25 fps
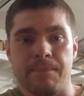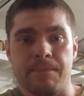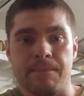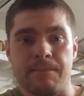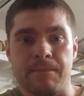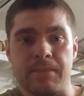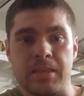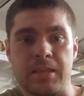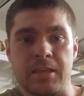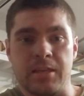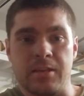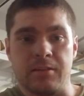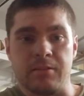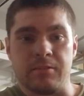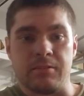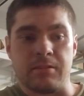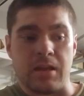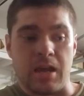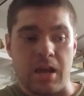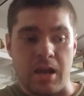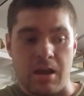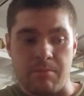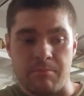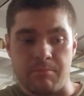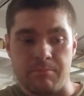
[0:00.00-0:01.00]
And
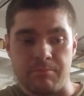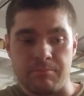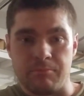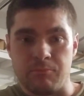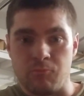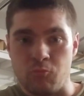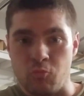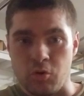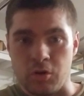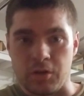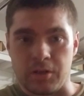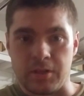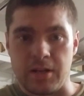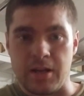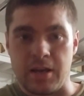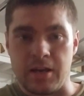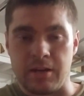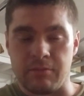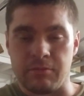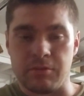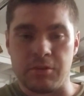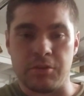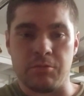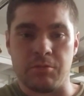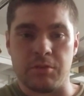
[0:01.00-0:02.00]
I'm working out
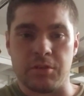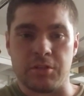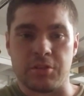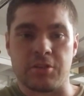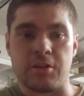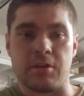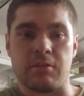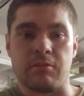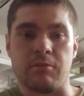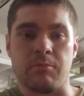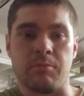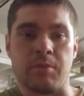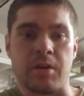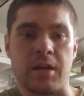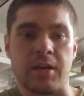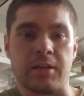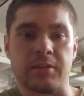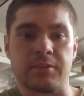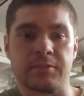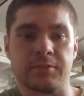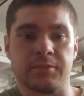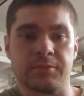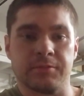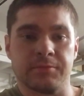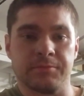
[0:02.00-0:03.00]
of a U.S. General
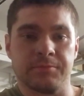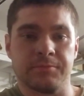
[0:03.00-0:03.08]
box.